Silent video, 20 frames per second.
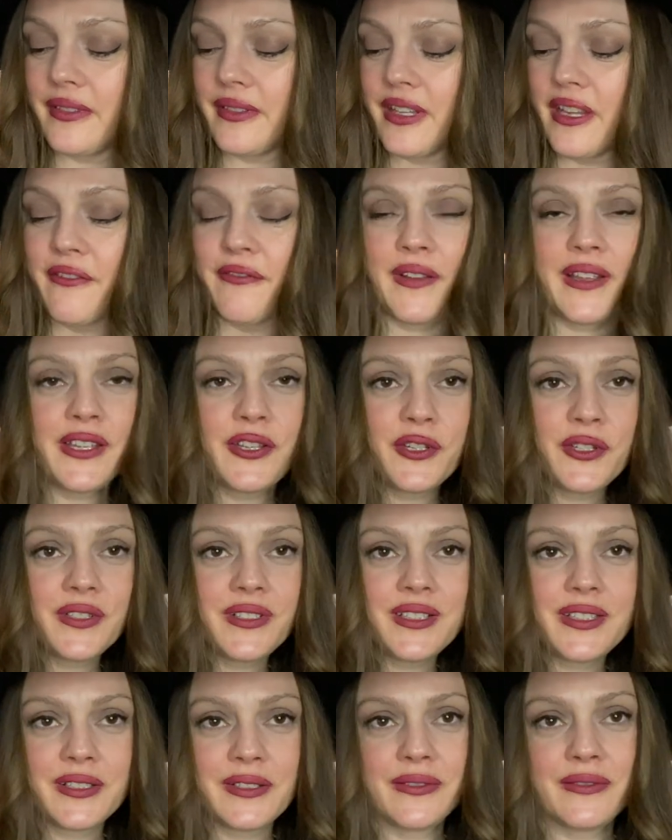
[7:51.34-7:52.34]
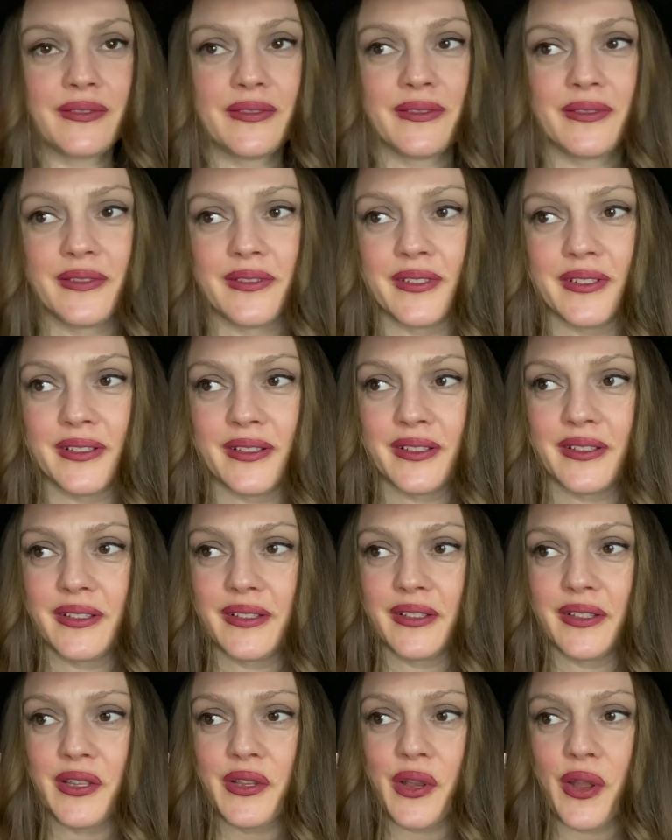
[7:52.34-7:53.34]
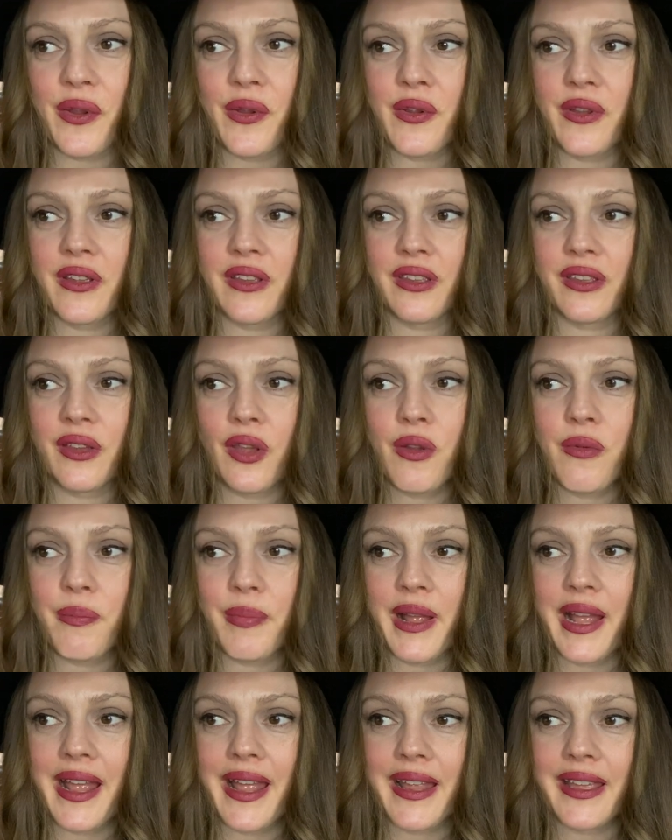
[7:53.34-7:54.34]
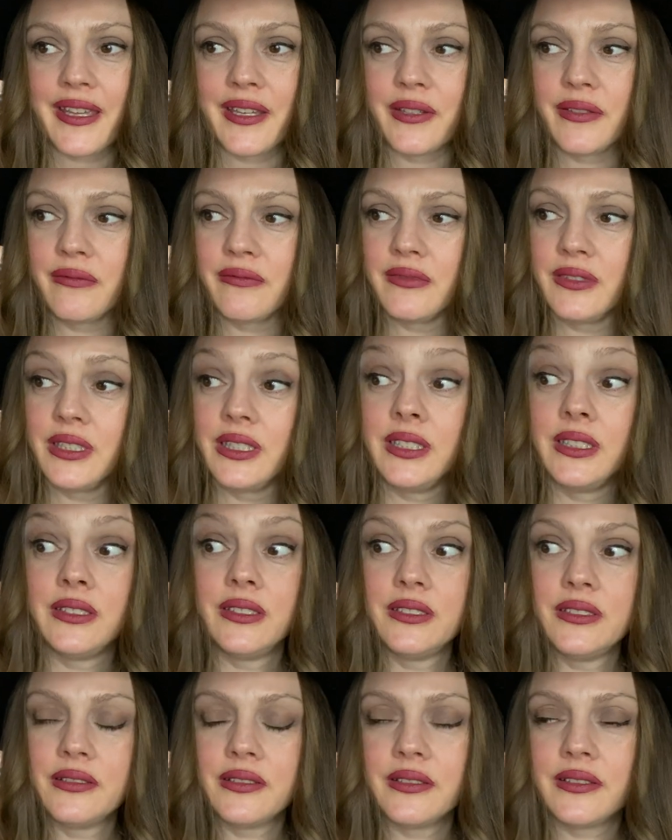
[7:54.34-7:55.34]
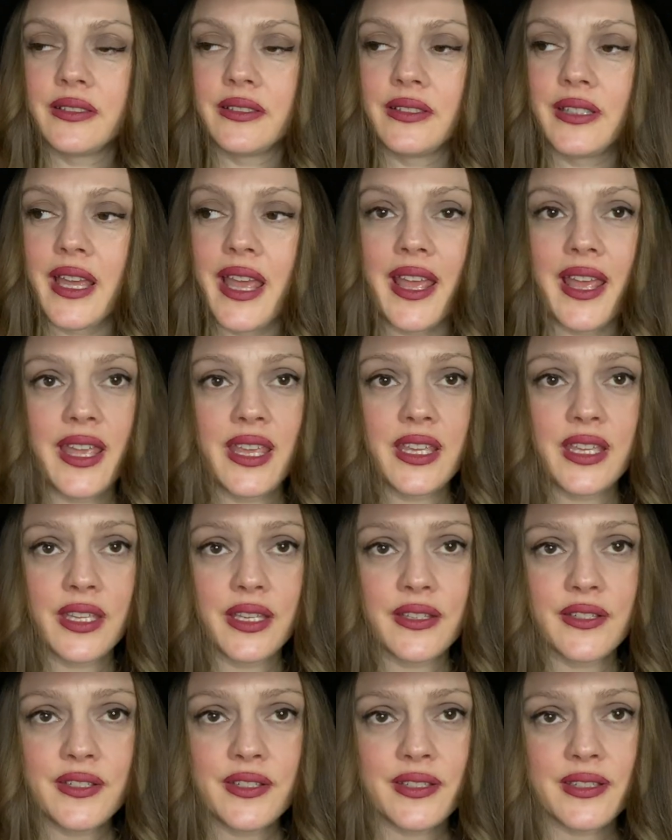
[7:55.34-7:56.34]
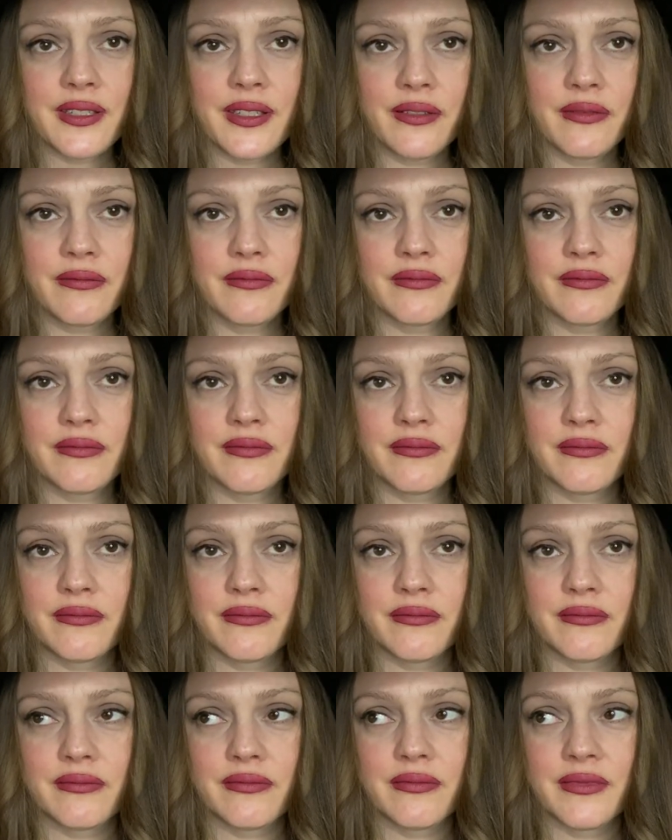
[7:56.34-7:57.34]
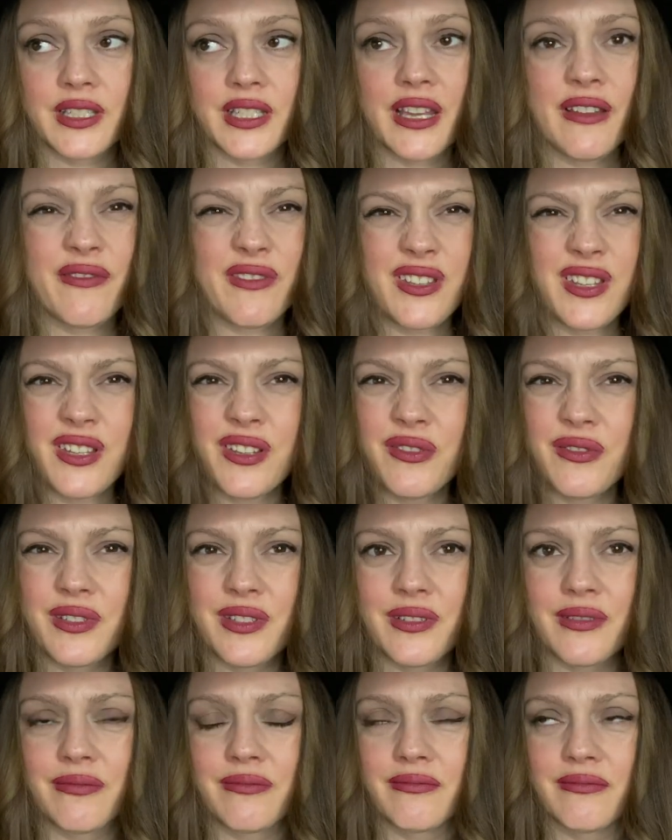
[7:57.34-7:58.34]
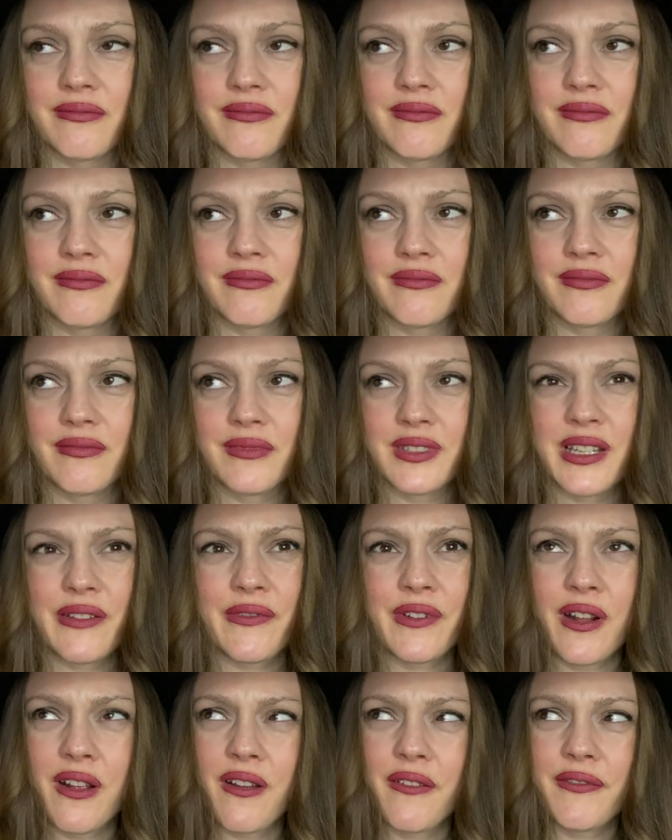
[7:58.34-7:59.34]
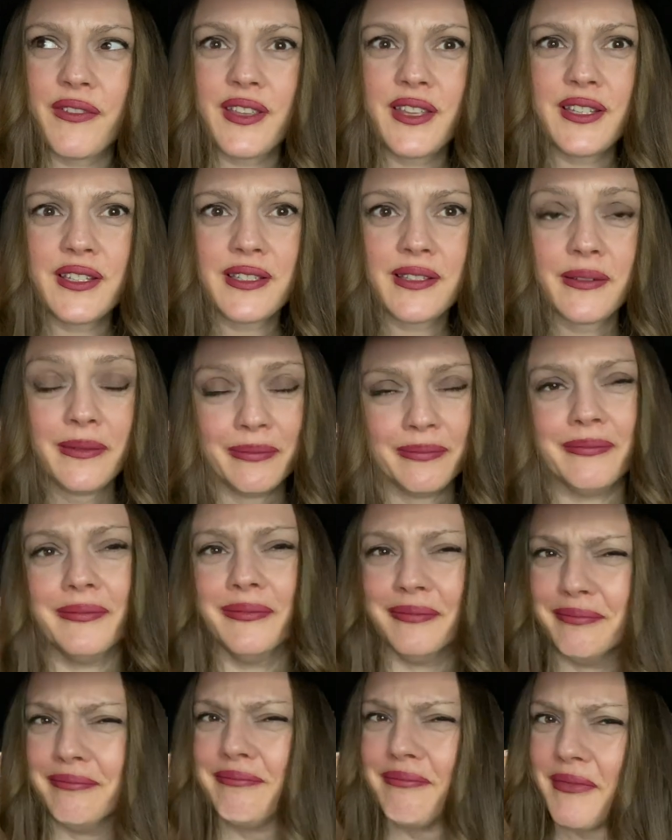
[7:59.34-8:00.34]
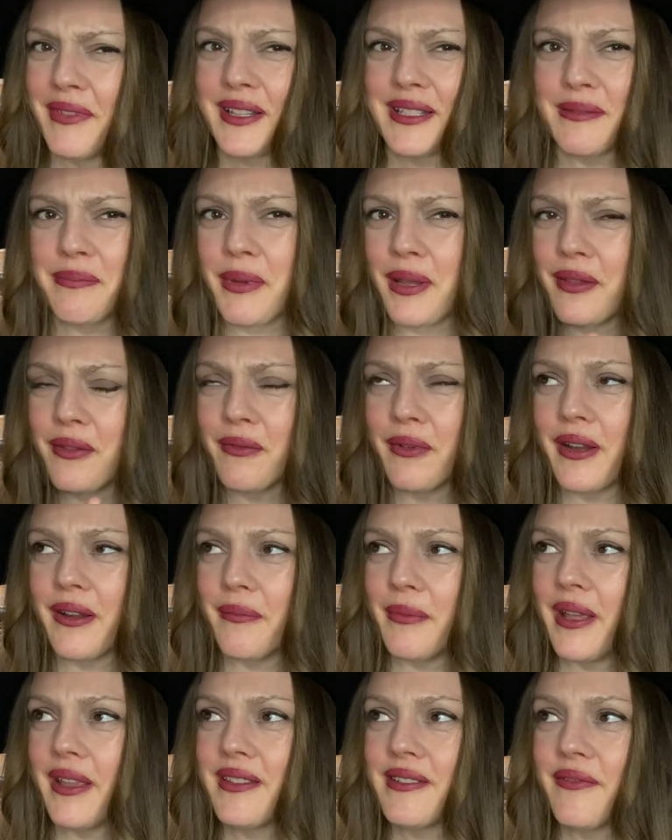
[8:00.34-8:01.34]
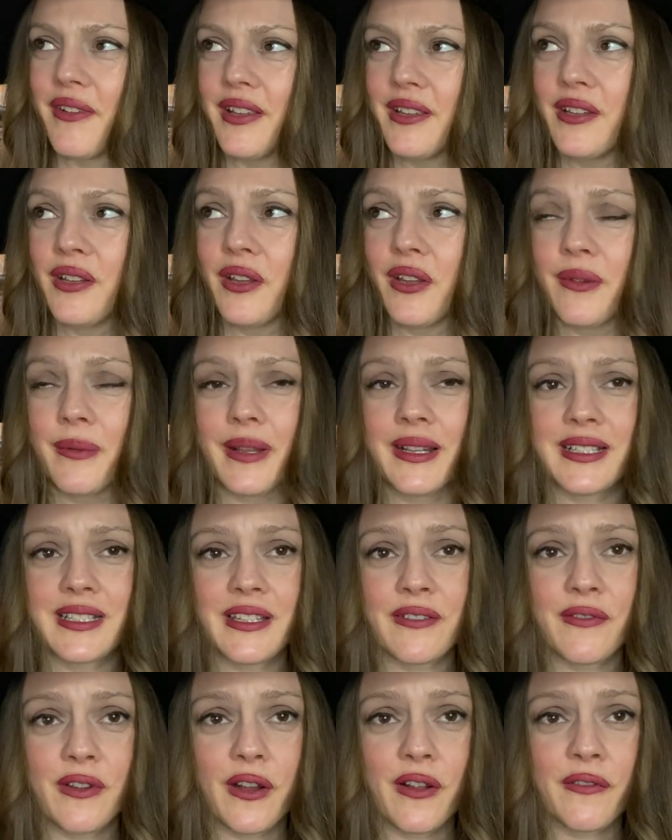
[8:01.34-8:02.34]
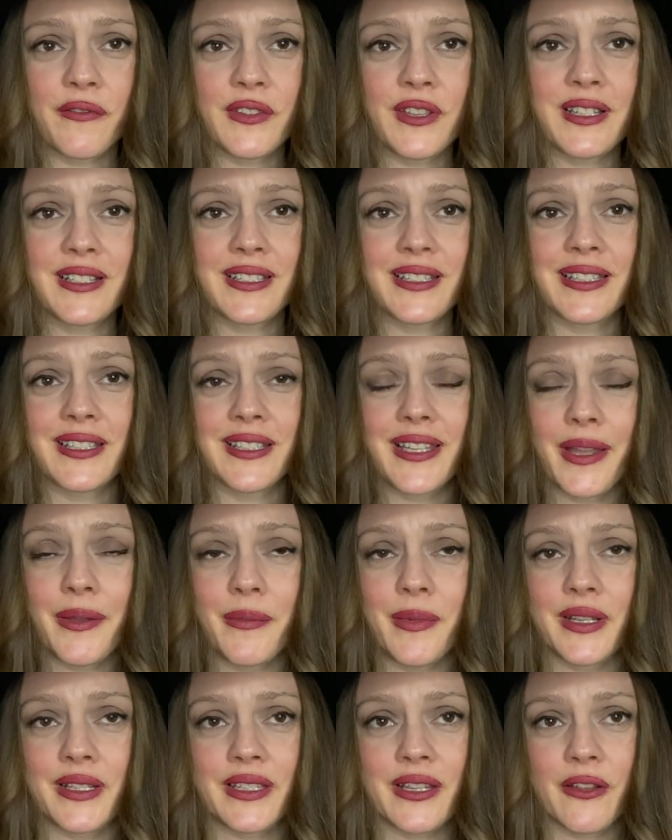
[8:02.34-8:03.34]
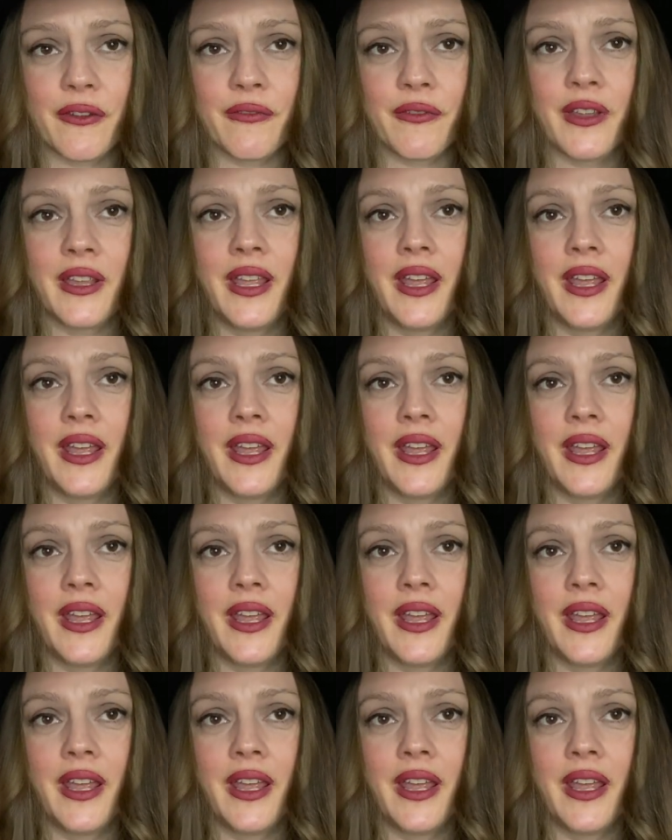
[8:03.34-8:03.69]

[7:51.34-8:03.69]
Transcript: If I could, you know, go back 8 years, 7 years, 7.5 years, that's about the right math. If I could go back 7.5 years and tell myself